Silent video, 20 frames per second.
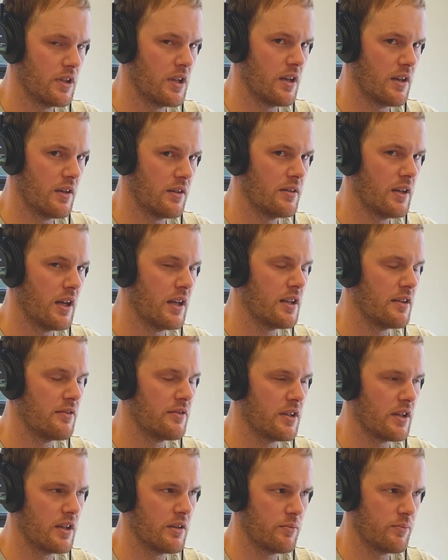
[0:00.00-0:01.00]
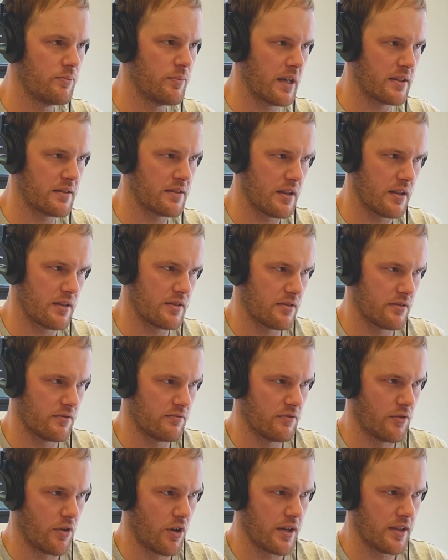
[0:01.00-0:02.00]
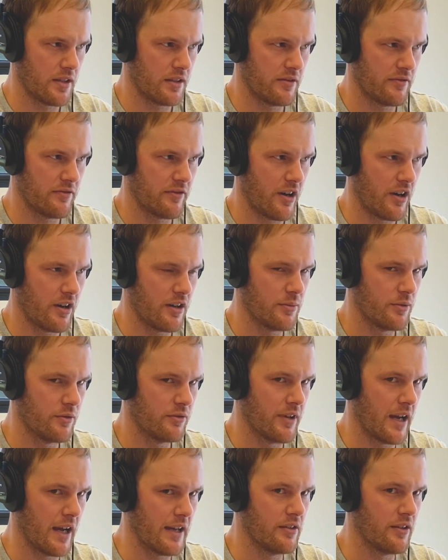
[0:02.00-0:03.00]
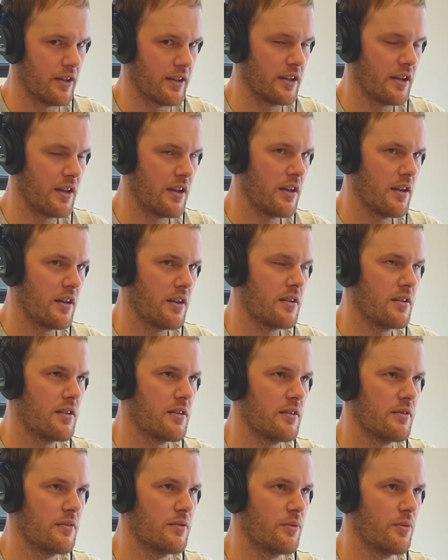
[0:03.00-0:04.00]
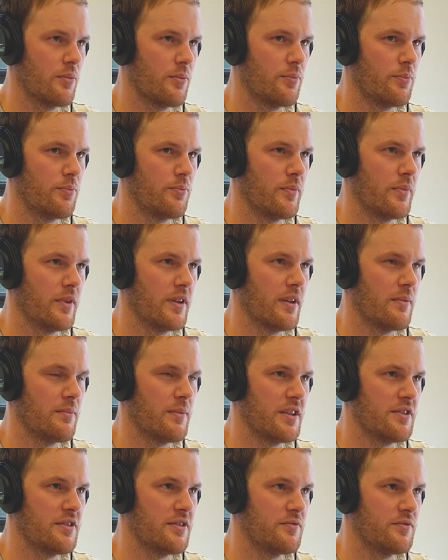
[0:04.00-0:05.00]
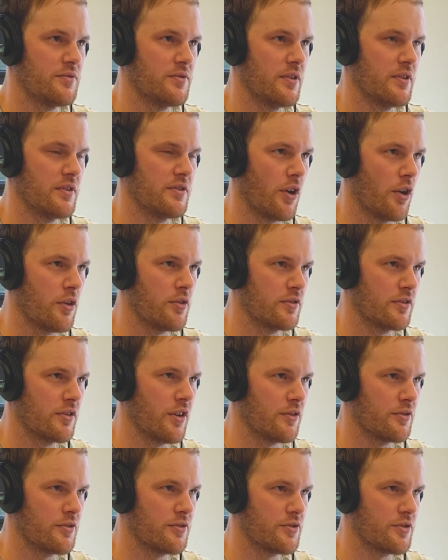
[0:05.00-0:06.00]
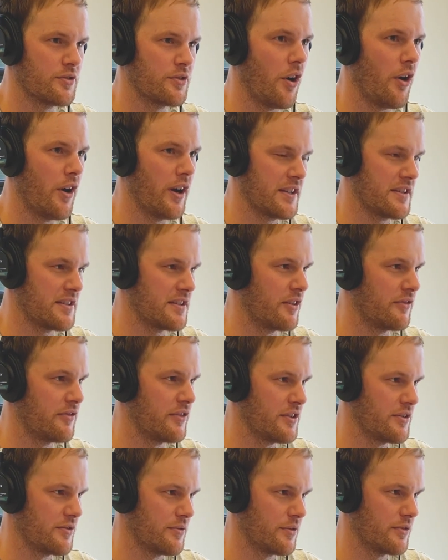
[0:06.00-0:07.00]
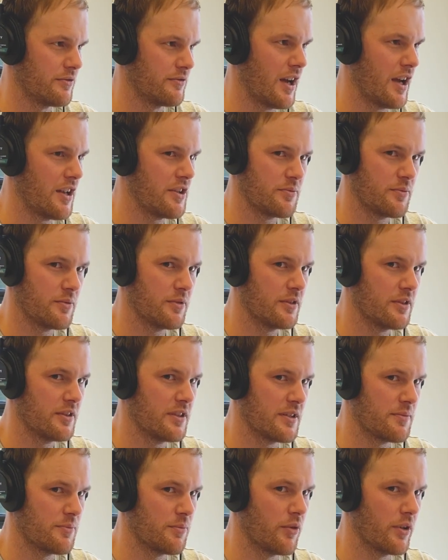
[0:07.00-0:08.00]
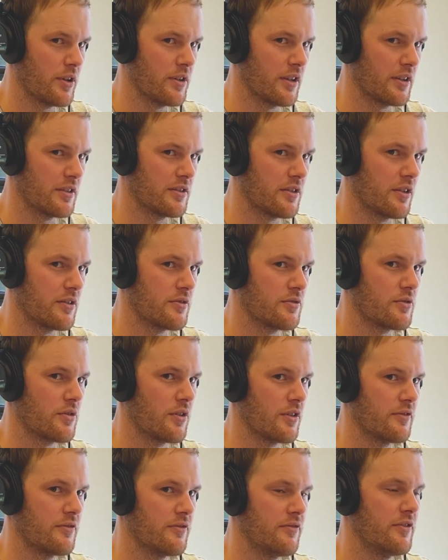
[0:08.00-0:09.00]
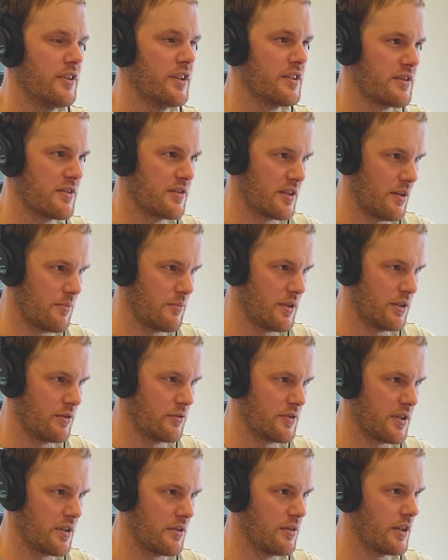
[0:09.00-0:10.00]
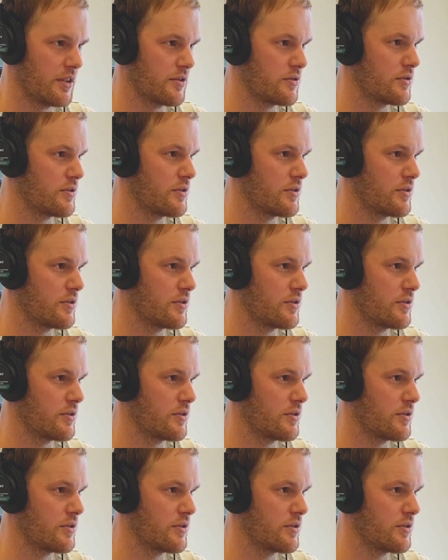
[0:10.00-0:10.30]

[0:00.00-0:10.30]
Yeah, and even back to that sort of riding the variable rate, like that means you've don't go and tie yourself into an arrangement at this point. Like, don't try and fix something, or like,